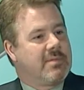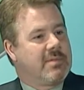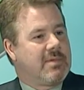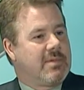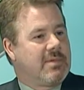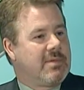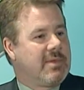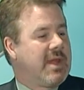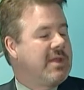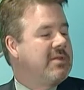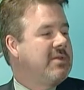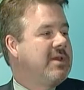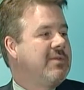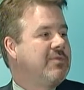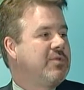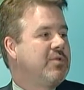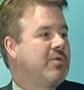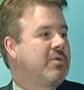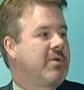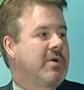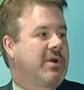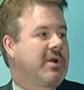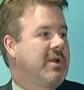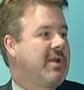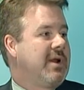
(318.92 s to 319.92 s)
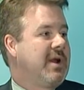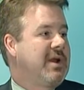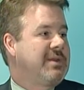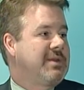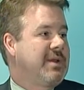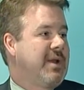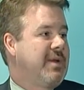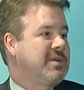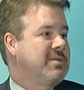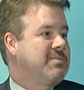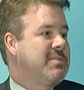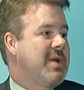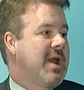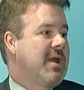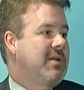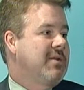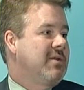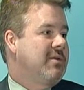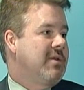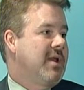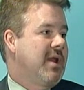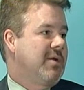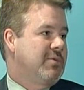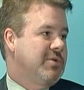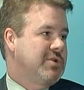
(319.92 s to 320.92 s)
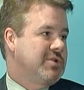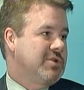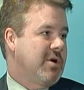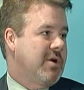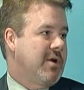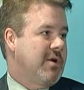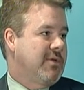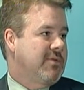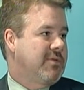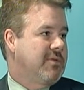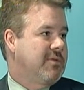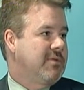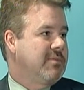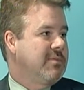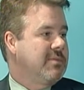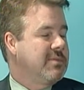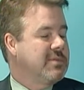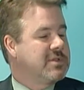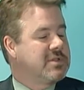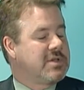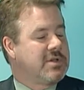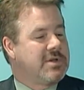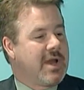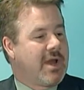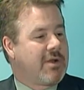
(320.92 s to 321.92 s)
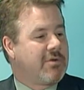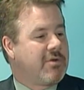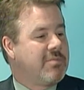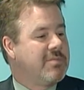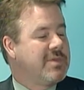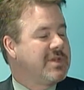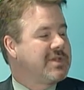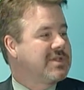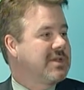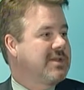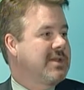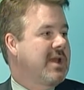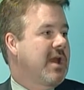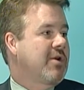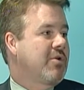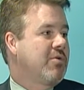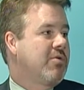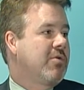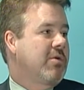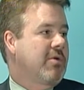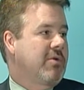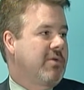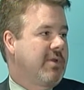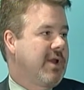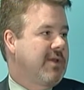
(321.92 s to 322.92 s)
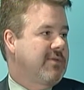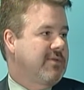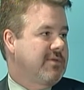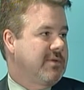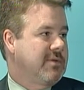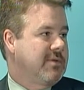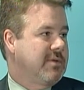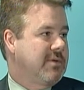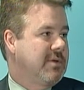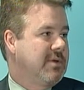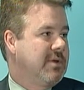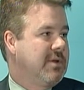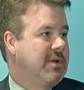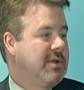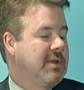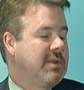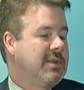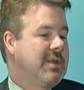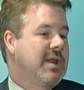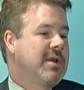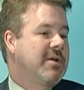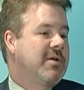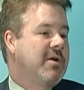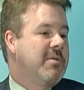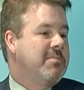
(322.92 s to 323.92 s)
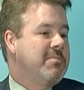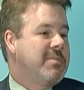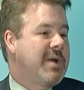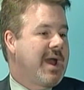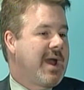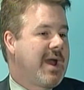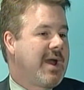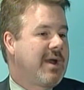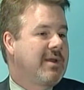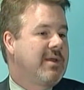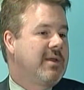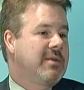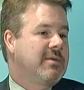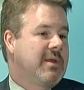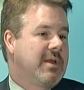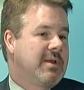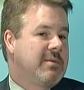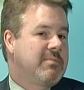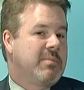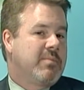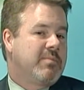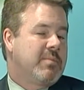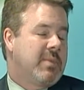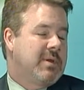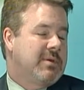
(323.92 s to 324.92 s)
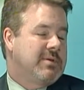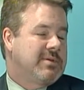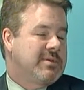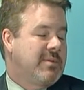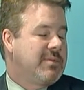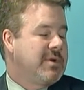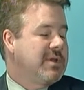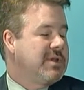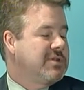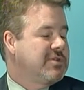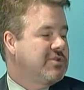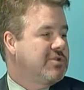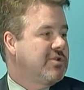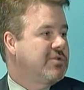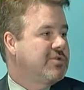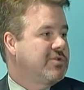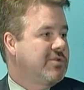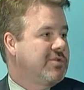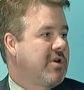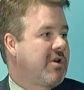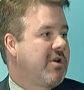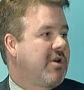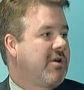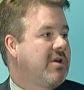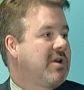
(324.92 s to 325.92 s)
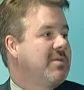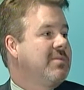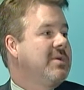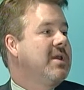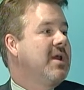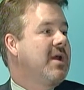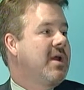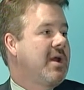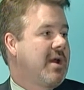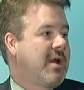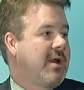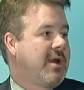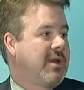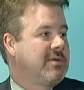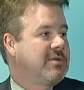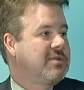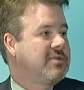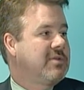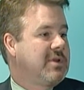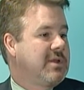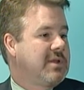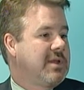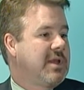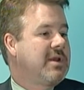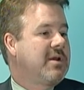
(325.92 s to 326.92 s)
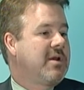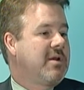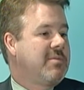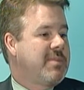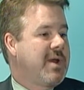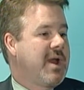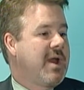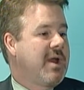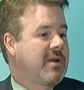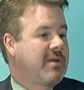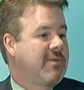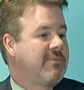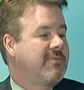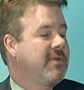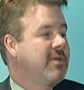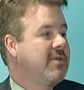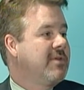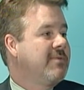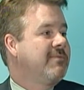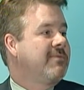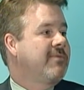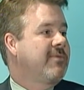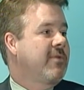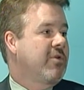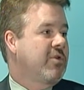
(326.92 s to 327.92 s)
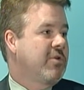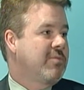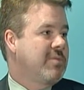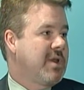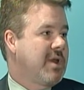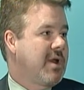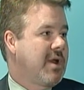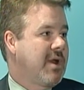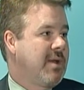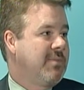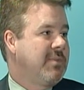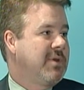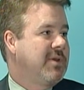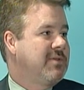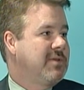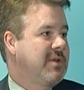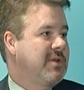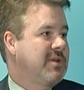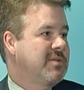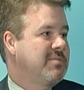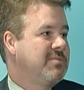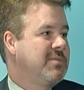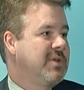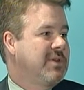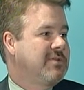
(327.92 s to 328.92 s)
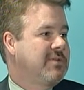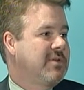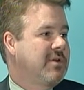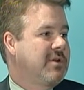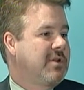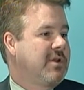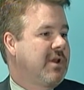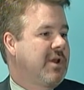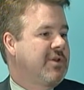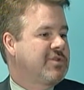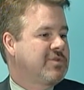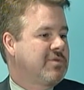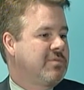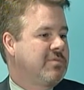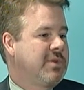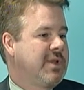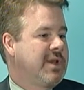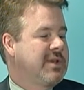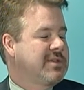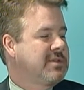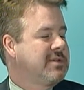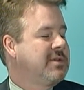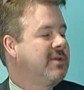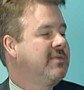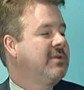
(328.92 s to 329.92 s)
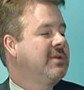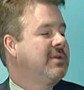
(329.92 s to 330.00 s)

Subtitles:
they leave during a lot of times math and language arts. So now they're missing that core lesson. They come back, and some of these children are already behind, so then they come back and feel even further behind because they just missed the classroom lesson of the